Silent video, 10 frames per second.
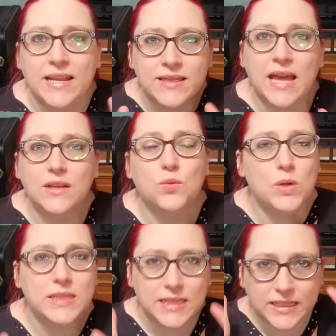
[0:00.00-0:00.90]
And that is
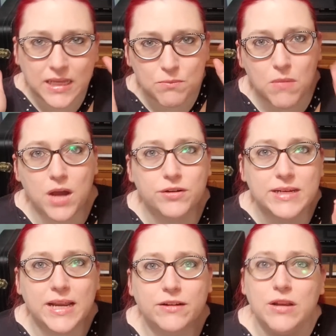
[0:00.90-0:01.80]
one thing that modern
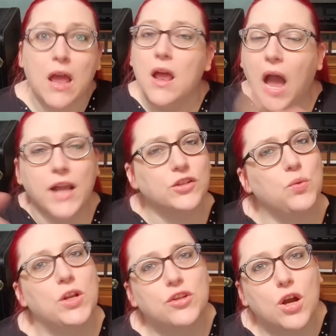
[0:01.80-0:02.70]
day I just
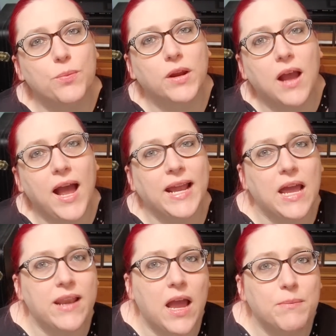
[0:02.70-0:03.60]
watched Cobra Kai
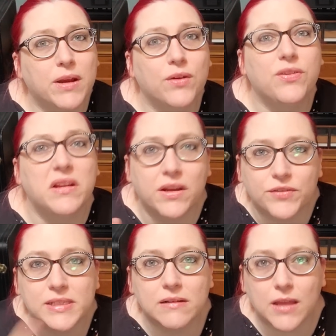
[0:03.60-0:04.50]
and I marathoned
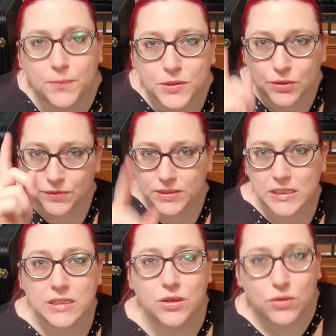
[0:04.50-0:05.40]
every single episode of
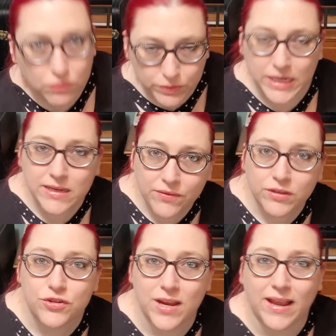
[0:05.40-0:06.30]
season 3.
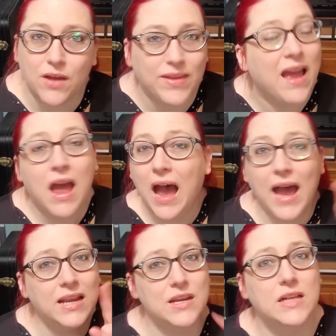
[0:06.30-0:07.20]
Definitely check out that.
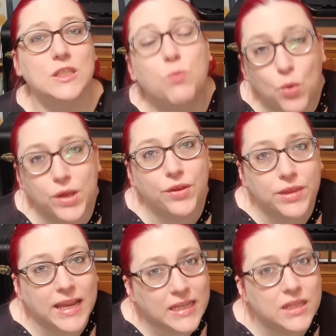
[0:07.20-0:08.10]
I did not spoil
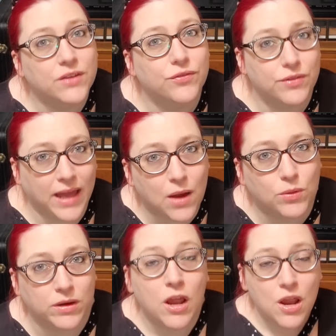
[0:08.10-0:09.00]
anything for that
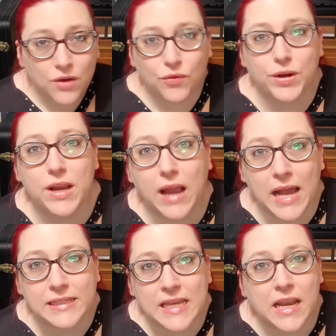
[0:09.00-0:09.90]
one for you
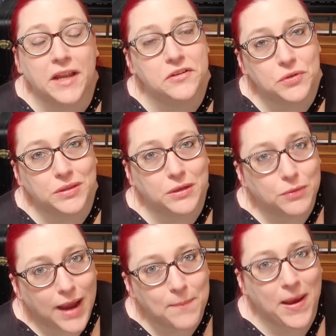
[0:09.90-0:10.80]
guys. And I enjoyed the
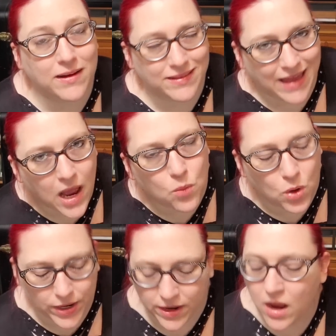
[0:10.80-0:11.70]
crap out of that
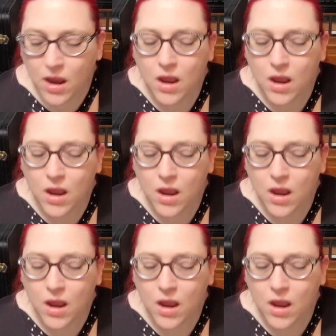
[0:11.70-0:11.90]
one.